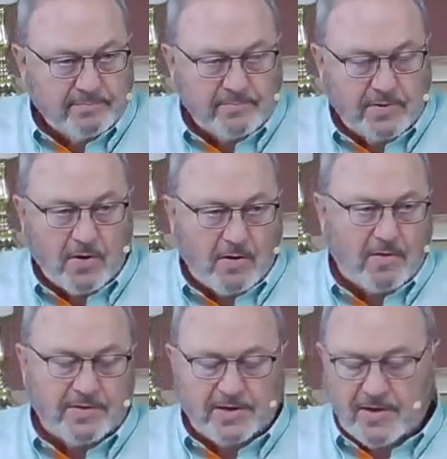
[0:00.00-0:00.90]

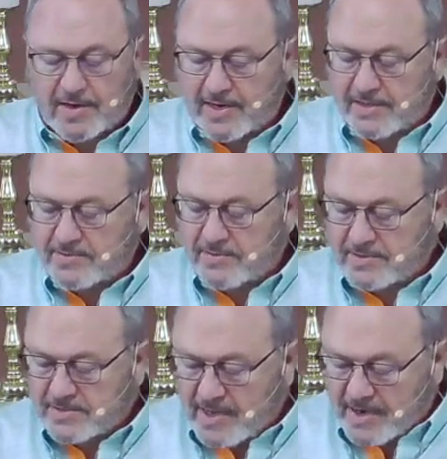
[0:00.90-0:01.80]
call that God has on
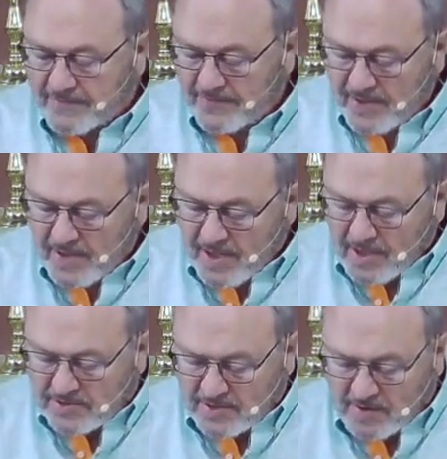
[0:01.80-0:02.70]
his life.
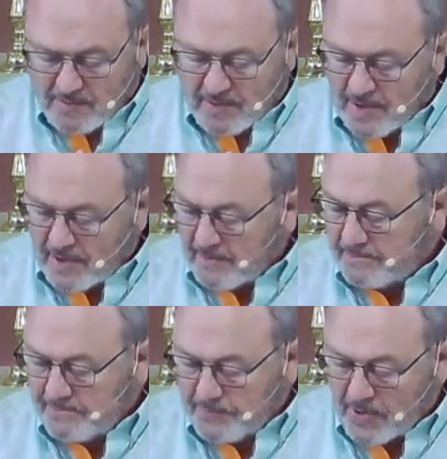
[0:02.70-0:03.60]
So
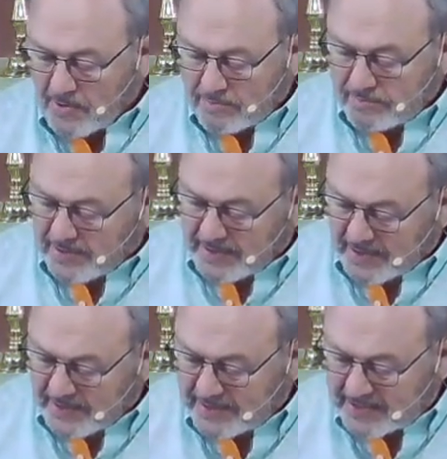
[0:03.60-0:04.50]
Paul,
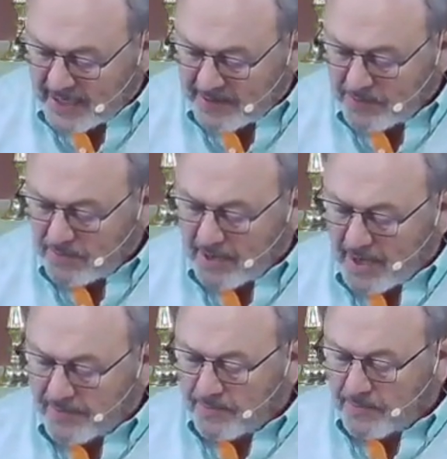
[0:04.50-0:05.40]
he says, "I will.
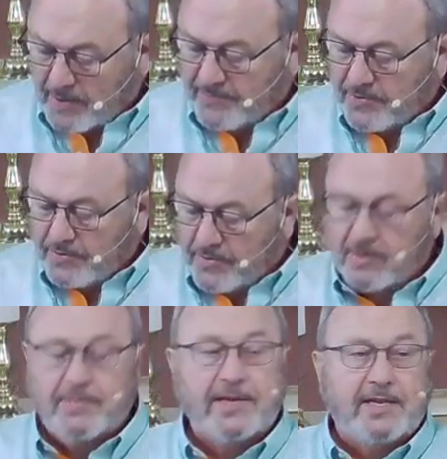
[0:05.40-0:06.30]
The will of the
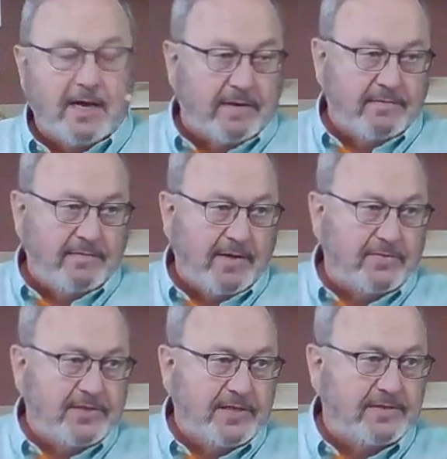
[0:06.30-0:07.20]
Lord be done." That
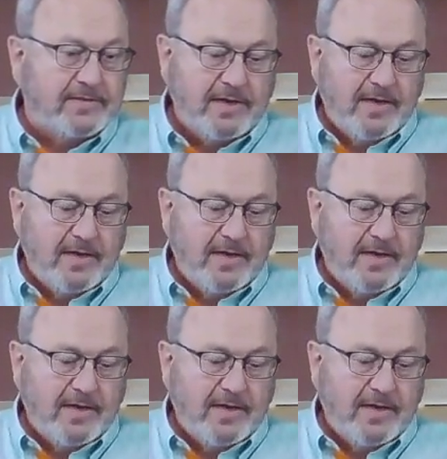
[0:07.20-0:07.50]
was his